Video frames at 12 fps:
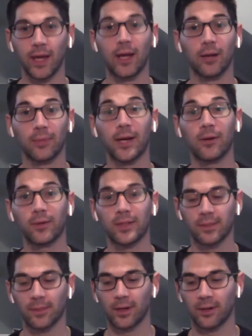helped out with
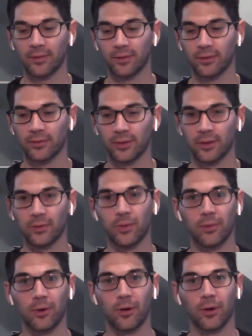some interviews for this
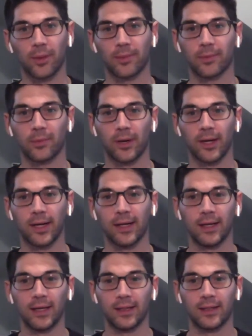one program where
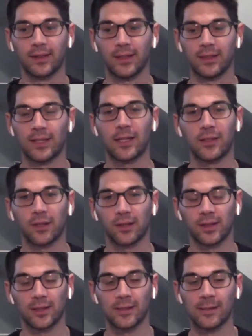I teach
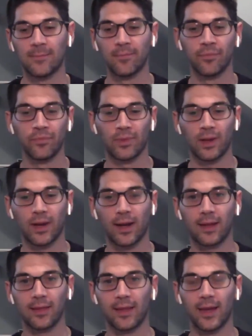adjunct.
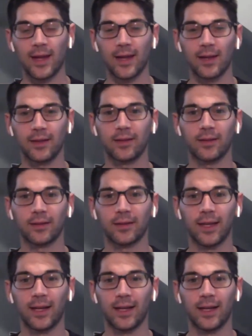And
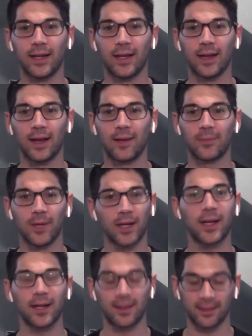I'm not
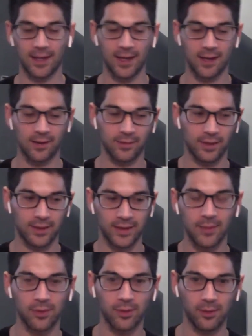kidding, they have a
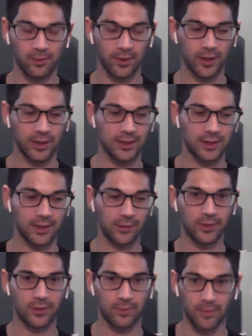table where it
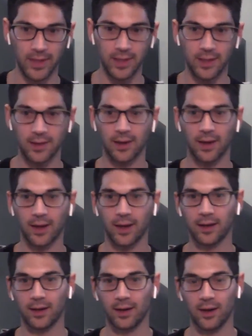was me
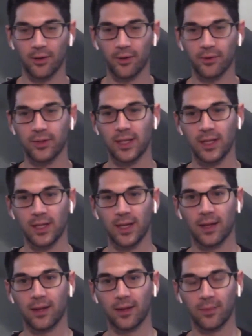and another OT
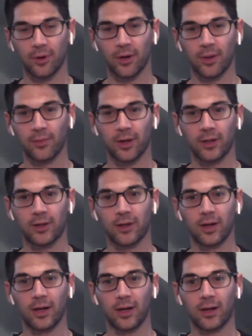and the program director
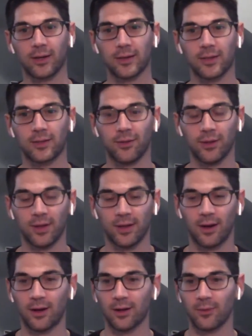and a current student
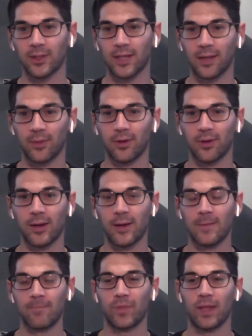all at one table.
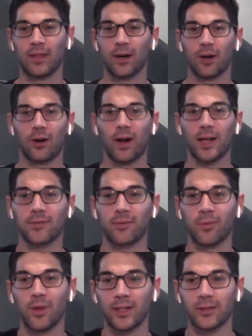And then across
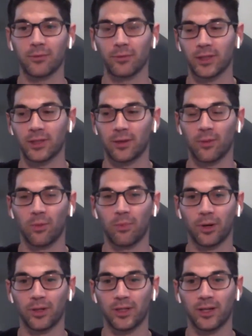from us was the
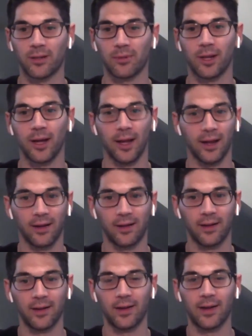person applying.
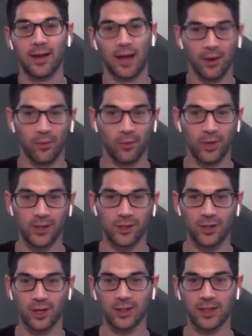And we
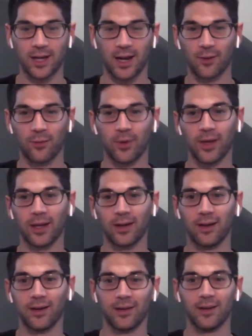just kind of went
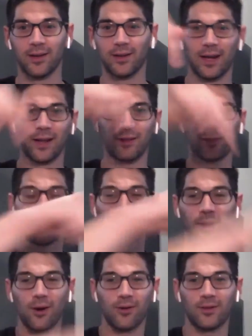down the
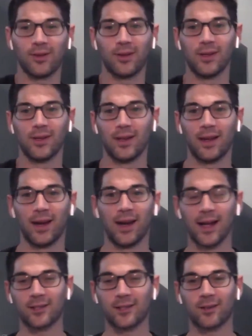row and
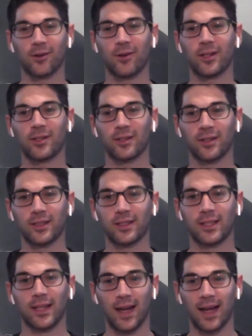asked her questions
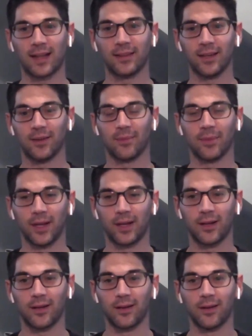and had them like
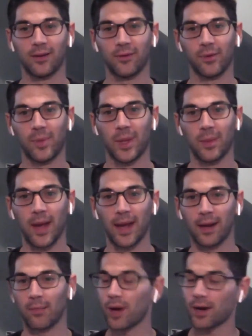repeat
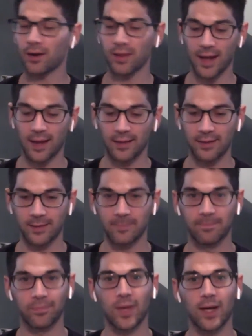back. And part of that,
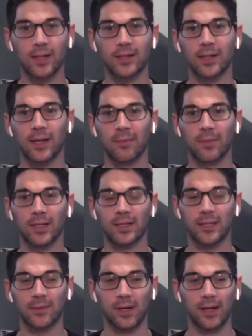not to like be
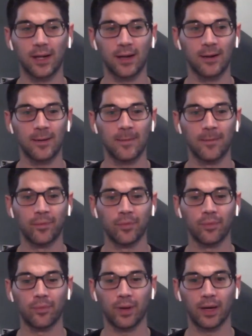intimidating,
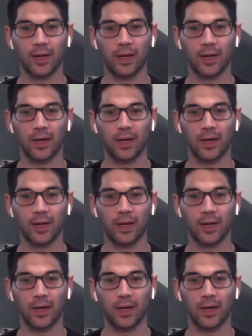but